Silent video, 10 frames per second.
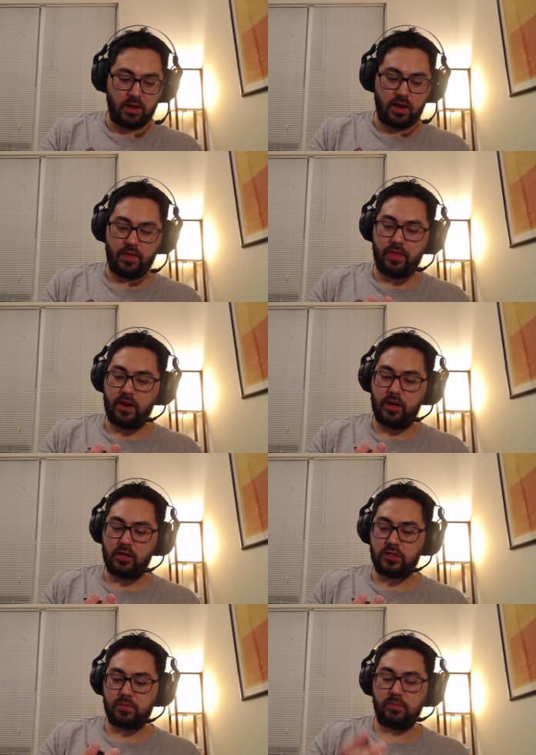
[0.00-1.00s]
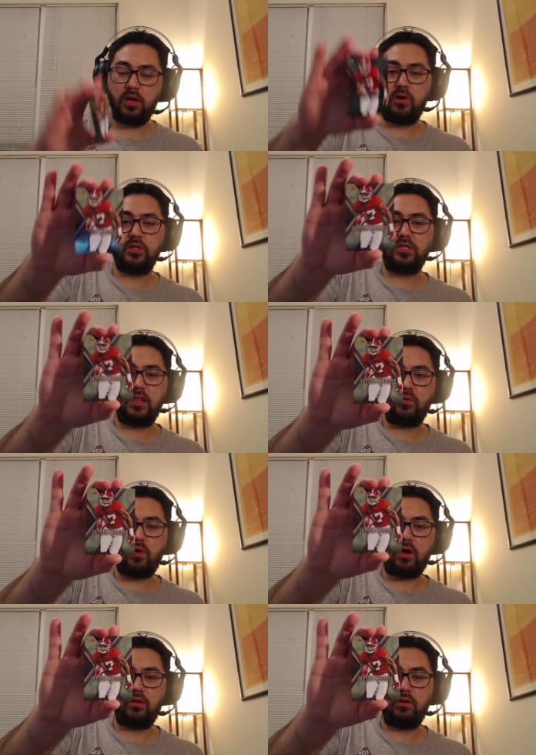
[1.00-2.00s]
And then an Explode Jalen
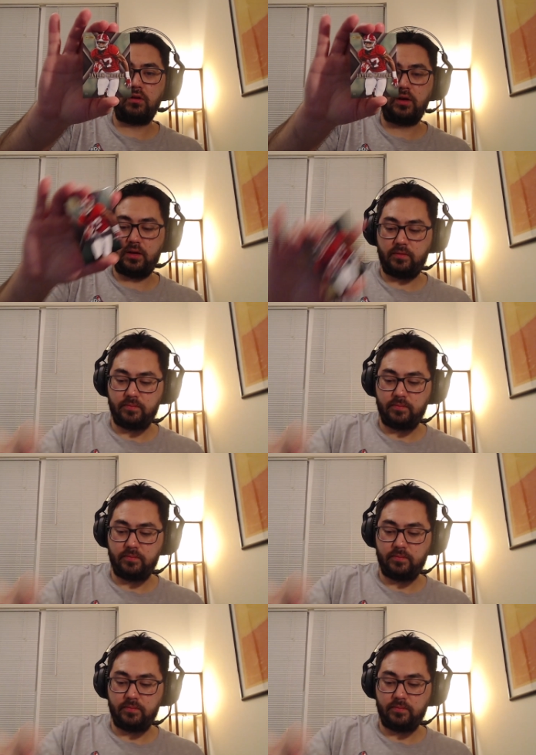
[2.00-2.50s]
Waddle. All right.